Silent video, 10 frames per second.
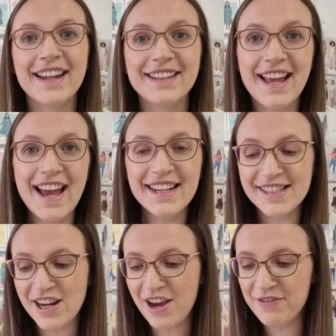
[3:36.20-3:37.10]

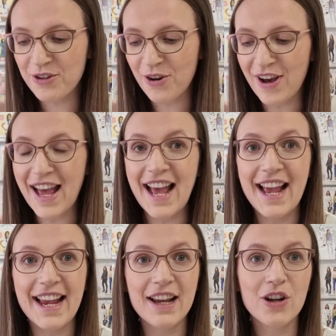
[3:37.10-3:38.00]
Next I've got
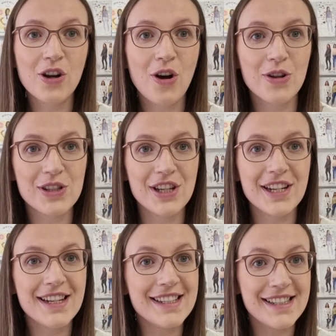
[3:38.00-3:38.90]
a
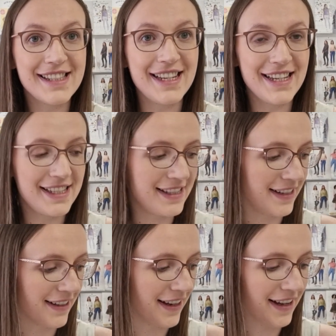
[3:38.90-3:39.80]
cotton
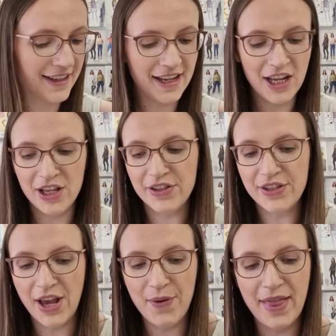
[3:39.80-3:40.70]
seersucker.
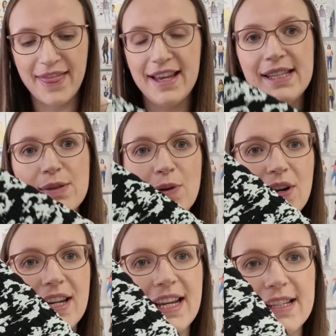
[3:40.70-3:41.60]
So this
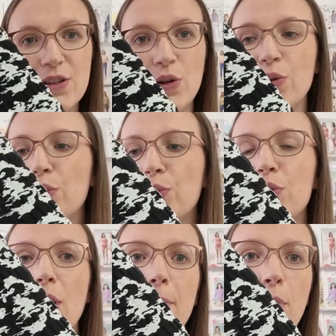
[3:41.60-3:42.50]
one is
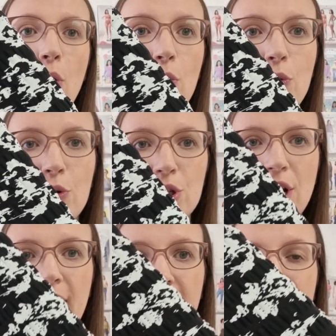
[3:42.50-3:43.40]
called
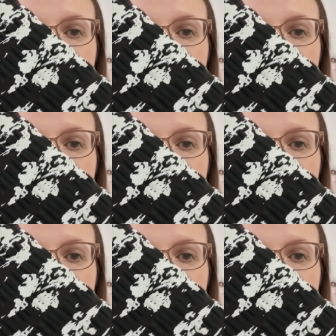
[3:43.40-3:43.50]
Portia,